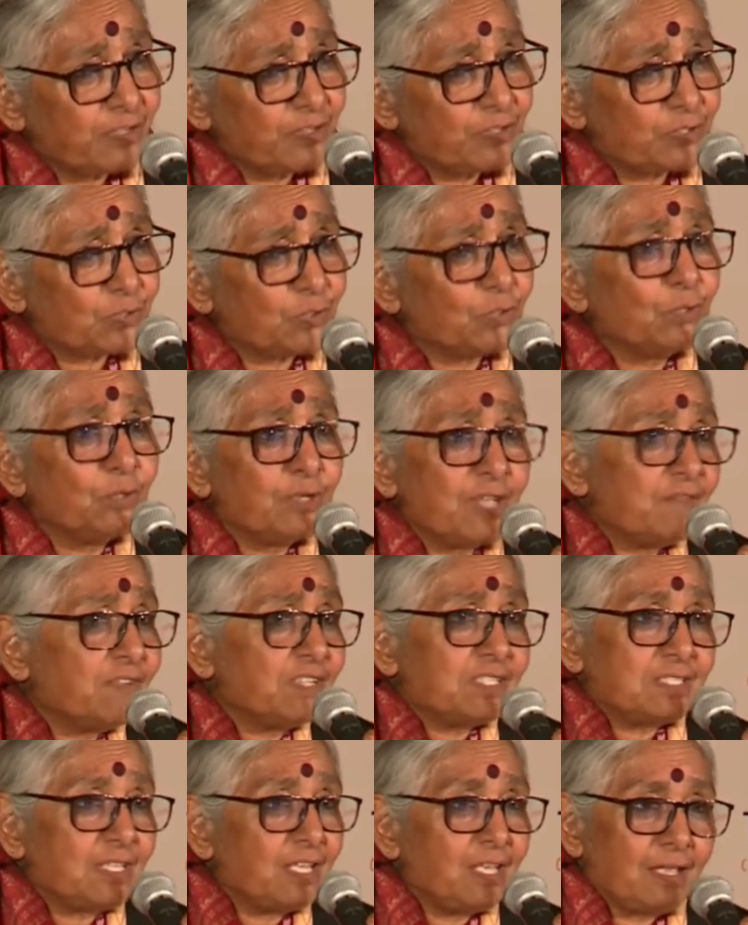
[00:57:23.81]
So you never
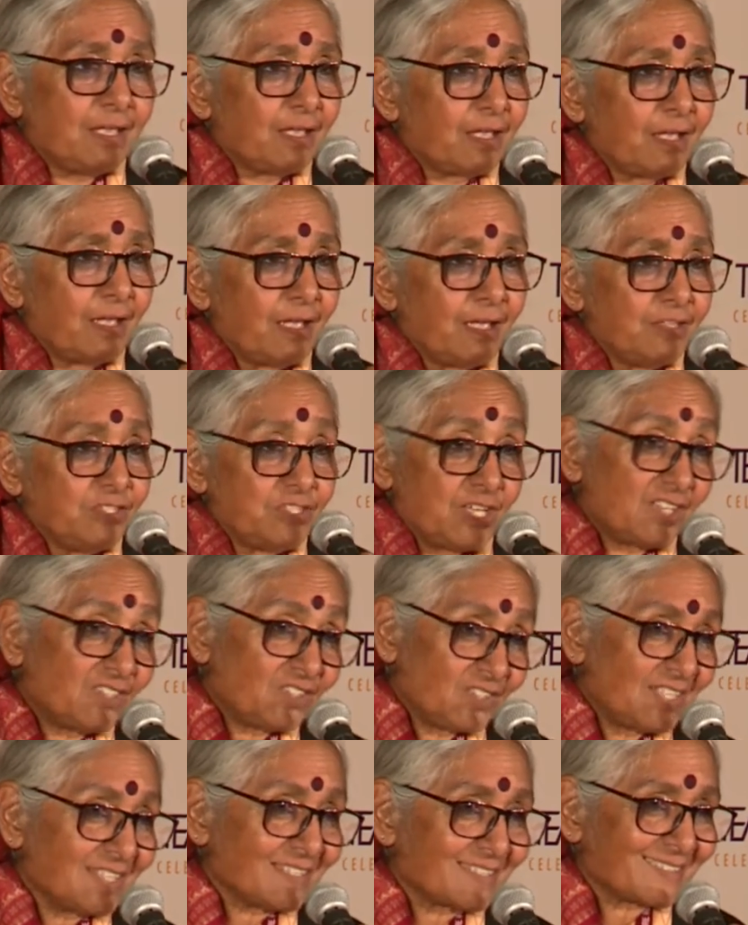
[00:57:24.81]
see
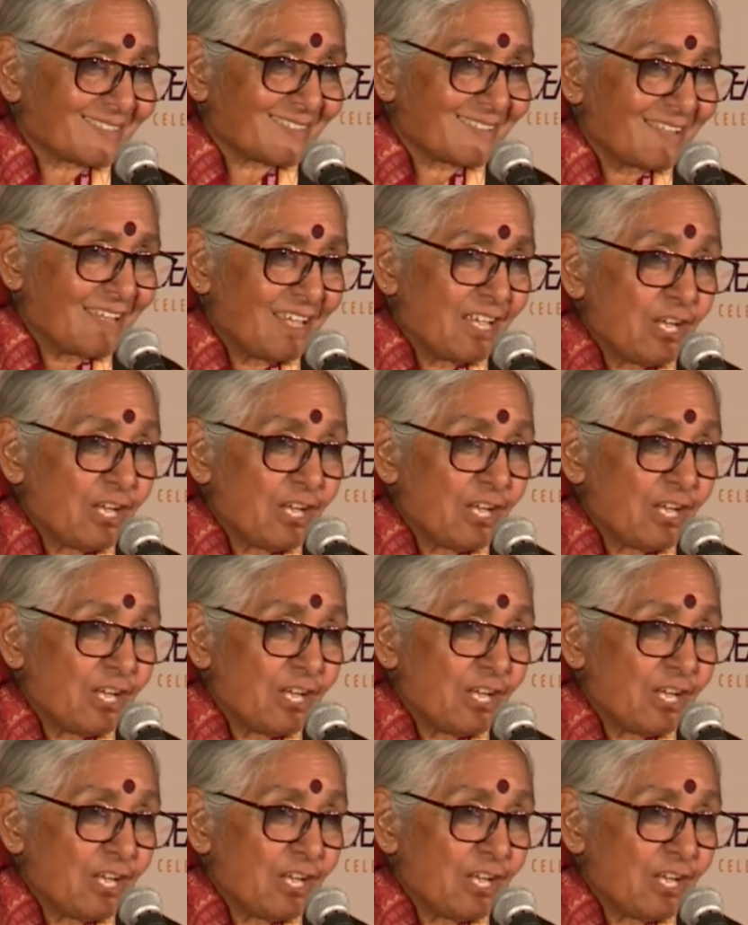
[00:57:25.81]
justice.